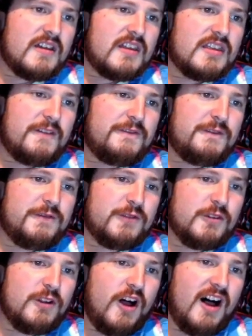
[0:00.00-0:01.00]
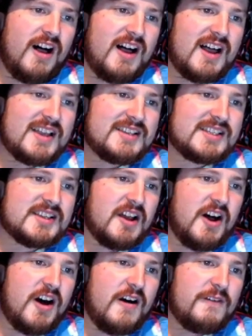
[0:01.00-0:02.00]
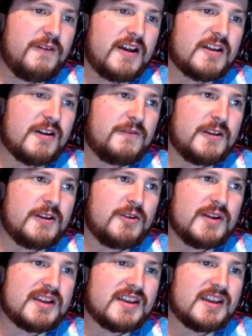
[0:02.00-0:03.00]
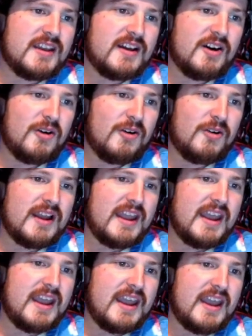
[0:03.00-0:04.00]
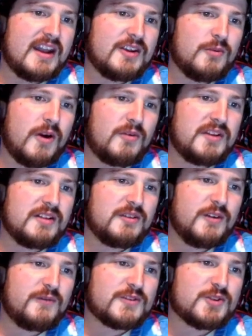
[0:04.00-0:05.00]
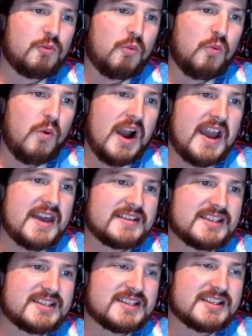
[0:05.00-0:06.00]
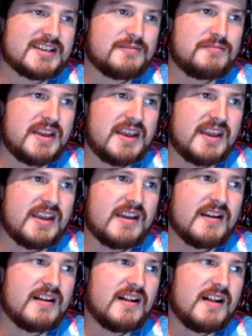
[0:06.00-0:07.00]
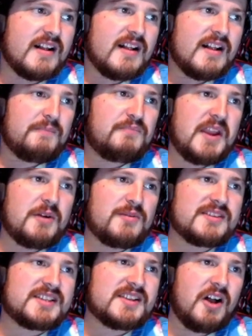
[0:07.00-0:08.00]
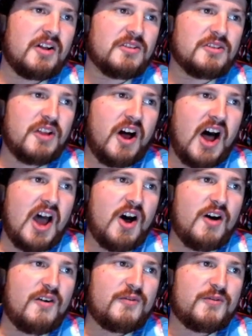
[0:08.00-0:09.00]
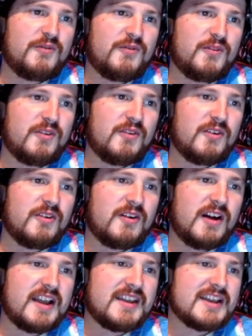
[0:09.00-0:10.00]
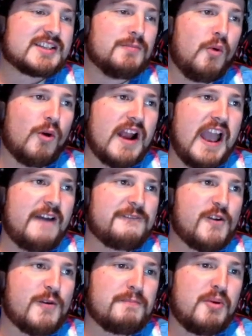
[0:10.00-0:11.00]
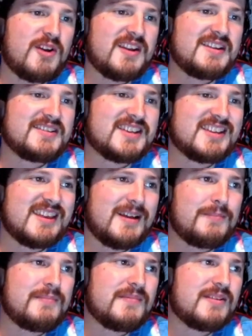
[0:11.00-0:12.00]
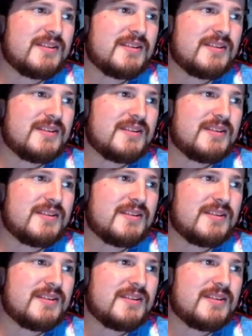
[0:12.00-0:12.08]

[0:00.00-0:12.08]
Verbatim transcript: the flaws of, like, A View to a Kill and You Only Live Twice, to me, there was a lot of, I guess, more effort put into them.